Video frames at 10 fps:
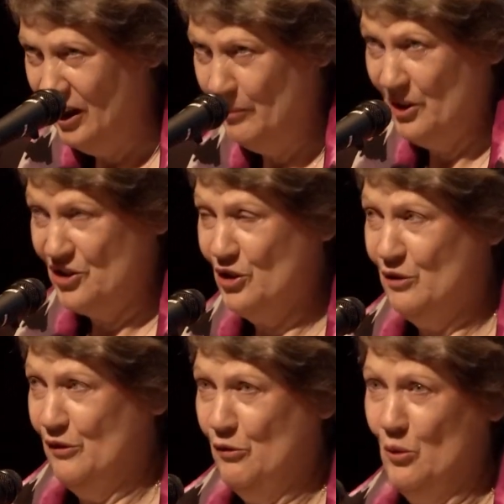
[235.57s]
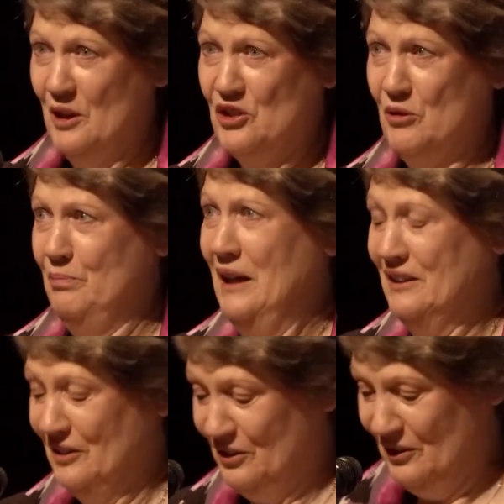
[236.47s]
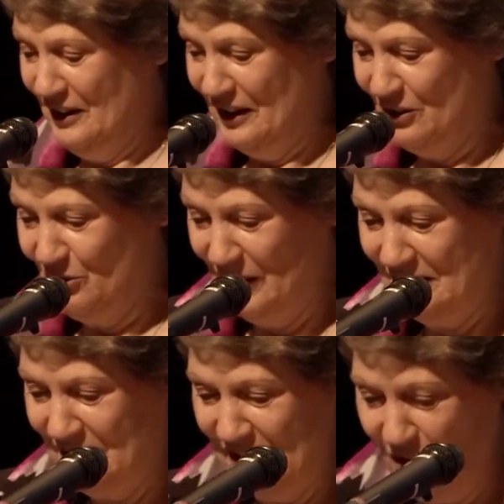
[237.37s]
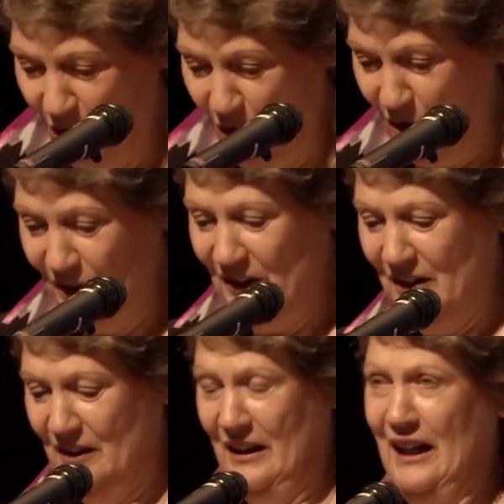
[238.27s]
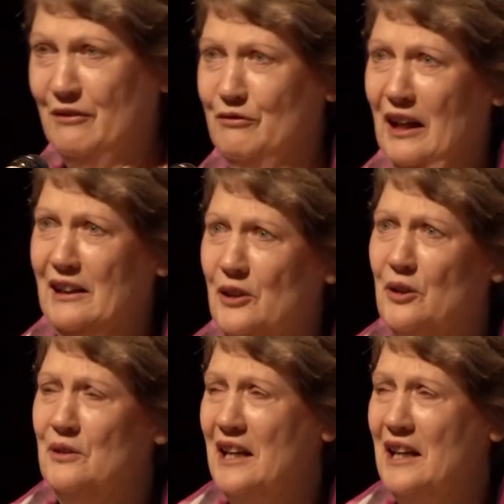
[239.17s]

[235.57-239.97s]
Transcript: I myself have always depended greatly on and valued